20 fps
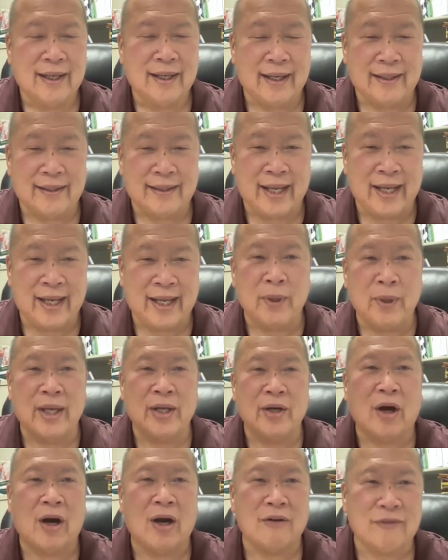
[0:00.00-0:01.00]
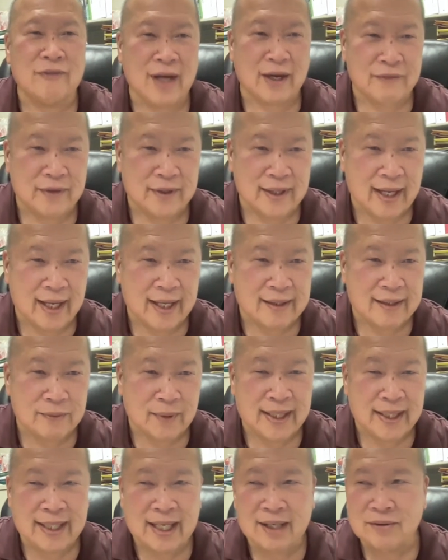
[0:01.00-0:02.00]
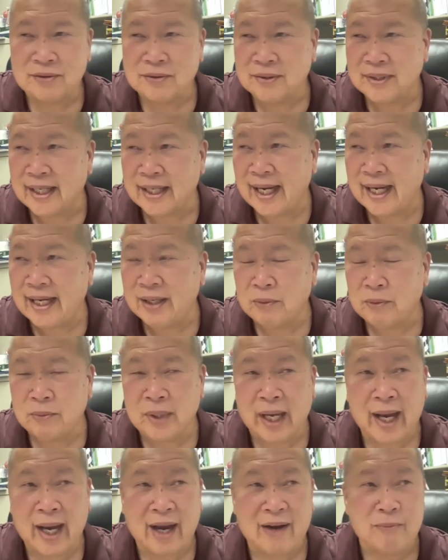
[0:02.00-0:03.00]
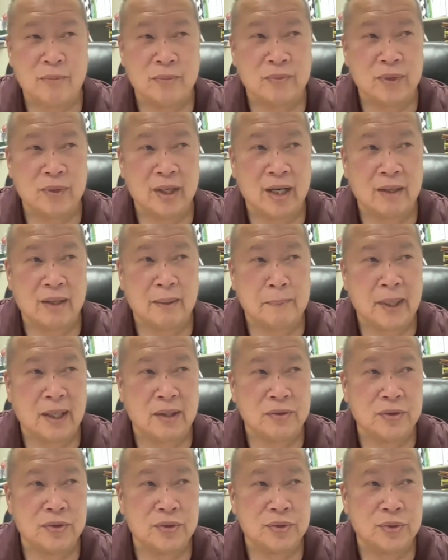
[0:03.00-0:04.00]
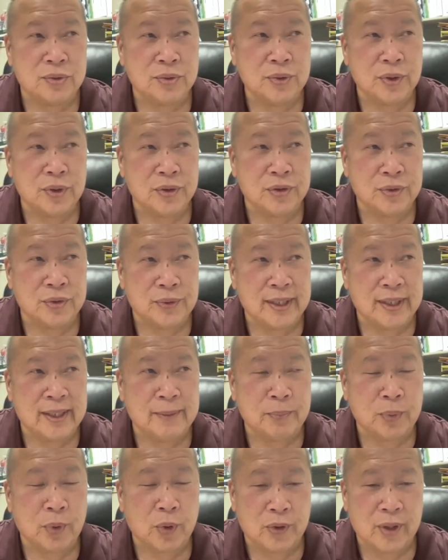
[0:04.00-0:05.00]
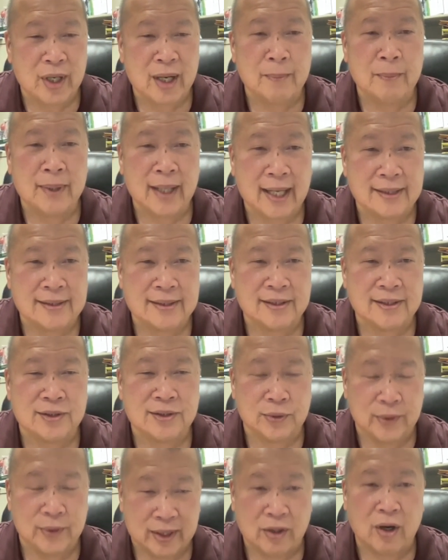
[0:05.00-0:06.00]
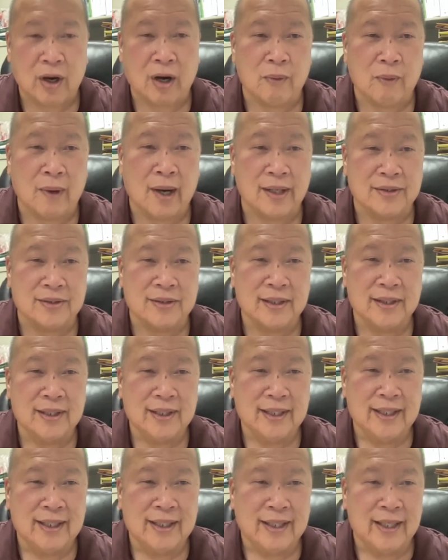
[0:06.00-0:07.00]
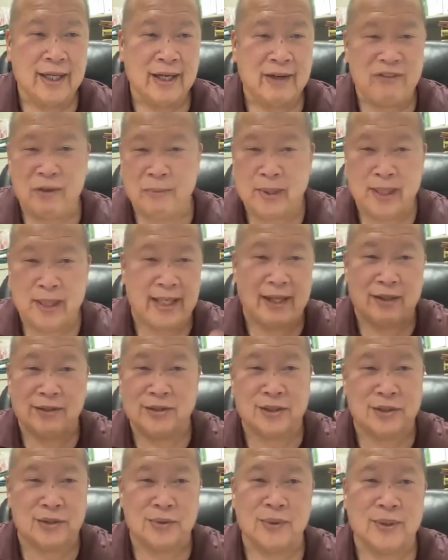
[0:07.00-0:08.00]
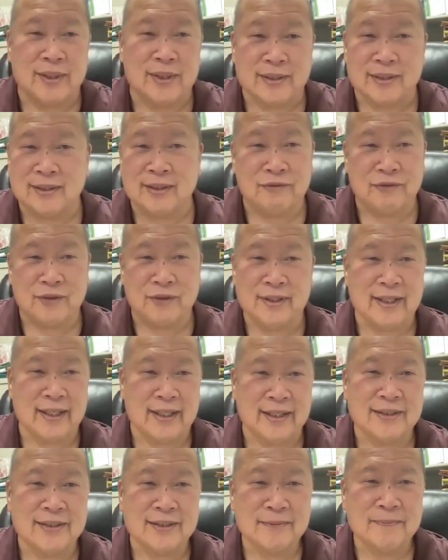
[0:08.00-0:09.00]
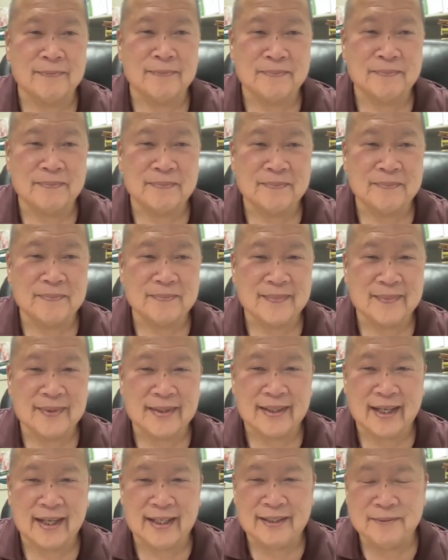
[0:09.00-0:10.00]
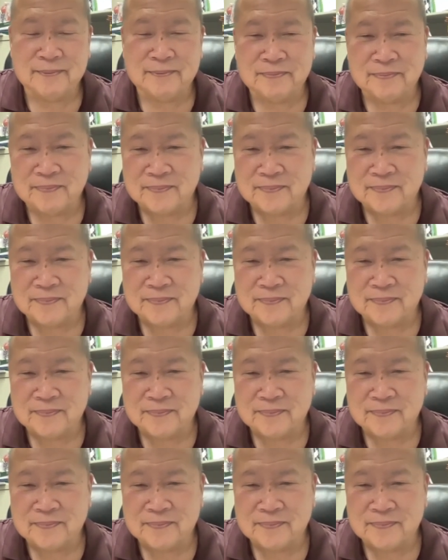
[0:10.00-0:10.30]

And they went off after that. Right now, today we have uh, about two or three program classes doing car wash. Everybody else is doing different things. Jay.